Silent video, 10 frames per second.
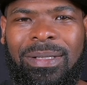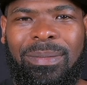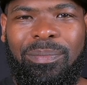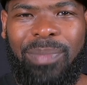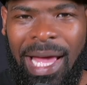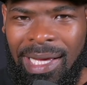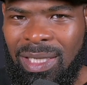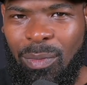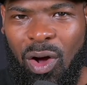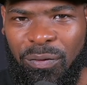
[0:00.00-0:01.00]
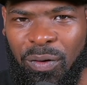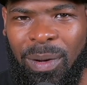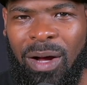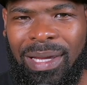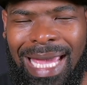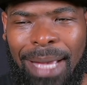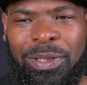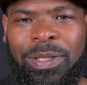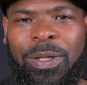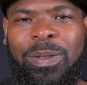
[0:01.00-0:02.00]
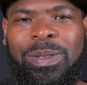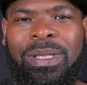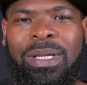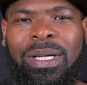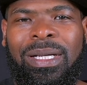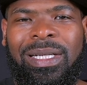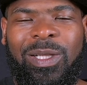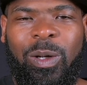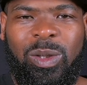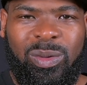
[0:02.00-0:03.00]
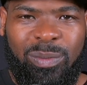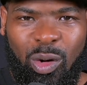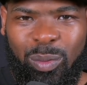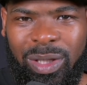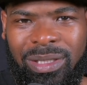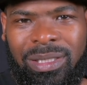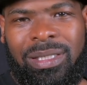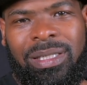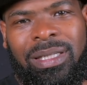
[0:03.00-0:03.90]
basketball, football, capture those moments,